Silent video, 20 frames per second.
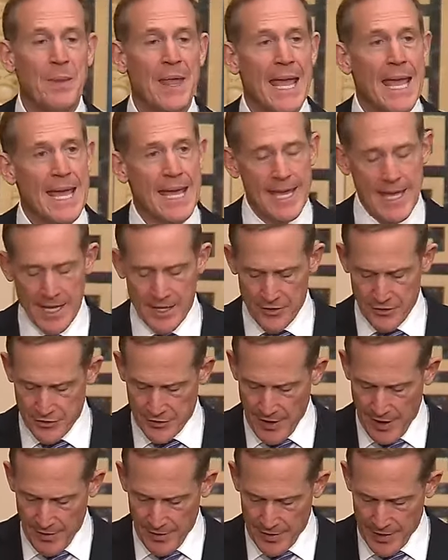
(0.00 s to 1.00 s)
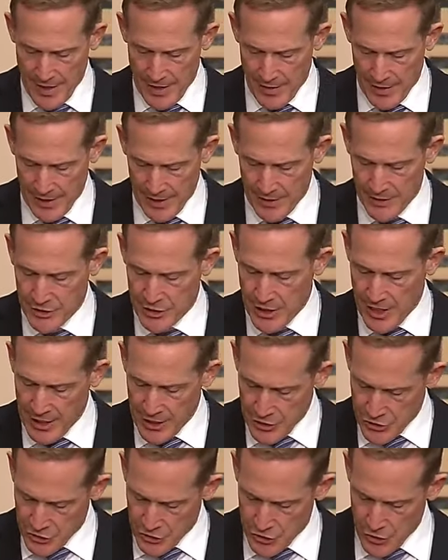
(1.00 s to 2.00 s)
in solidarity and
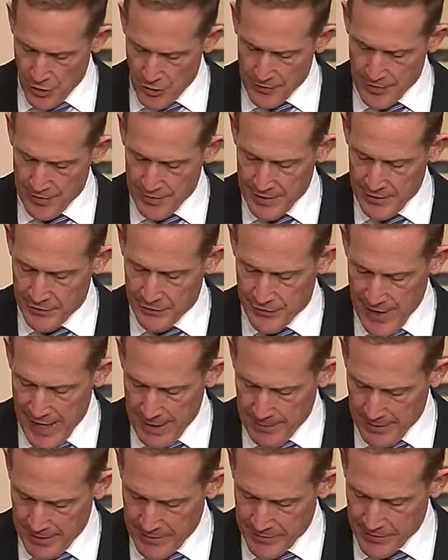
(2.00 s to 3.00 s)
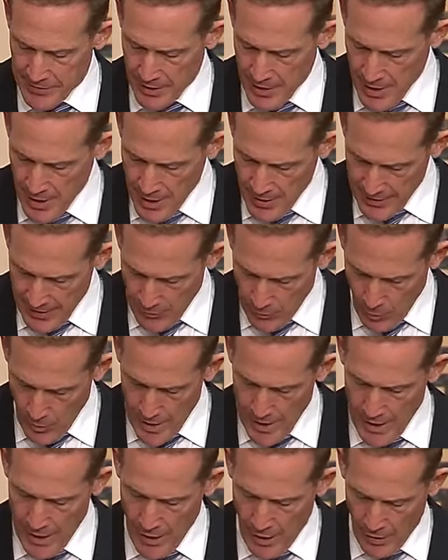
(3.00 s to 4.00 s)
assure that these families that
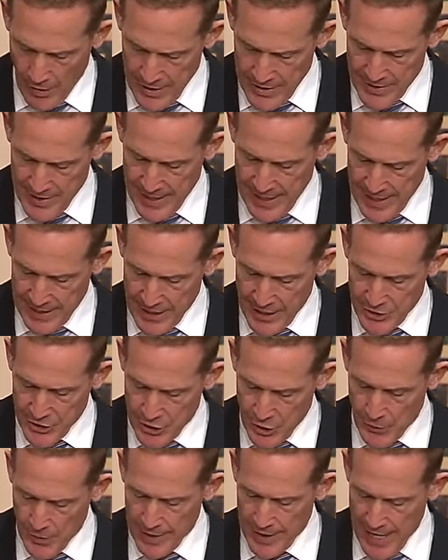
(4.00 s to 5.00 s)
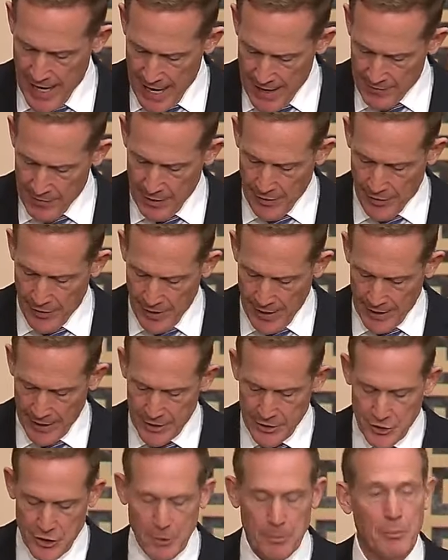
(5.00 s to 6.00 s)
we are indeed doing everything
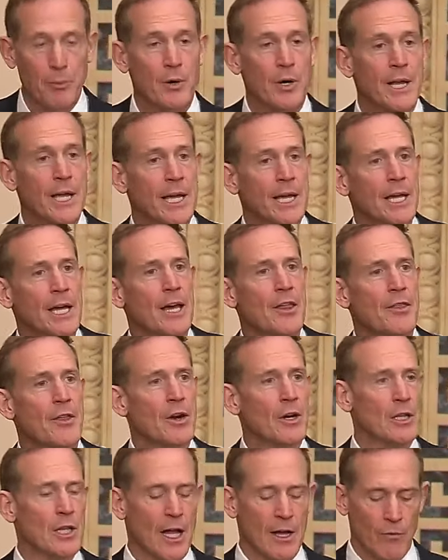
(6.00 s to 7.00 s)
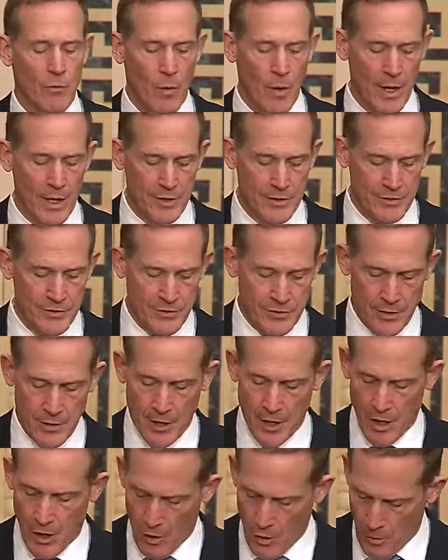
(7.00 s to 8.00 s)
to bring their loved ones
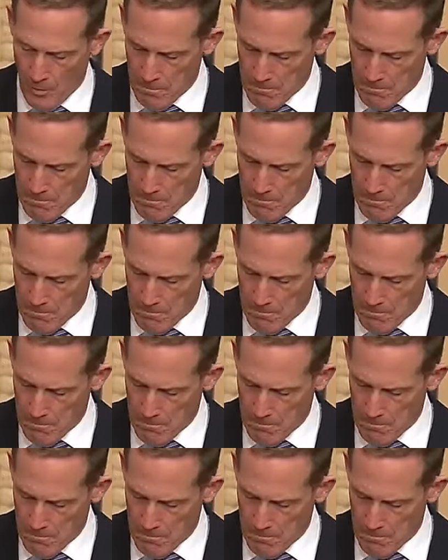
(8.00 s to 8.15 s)
home.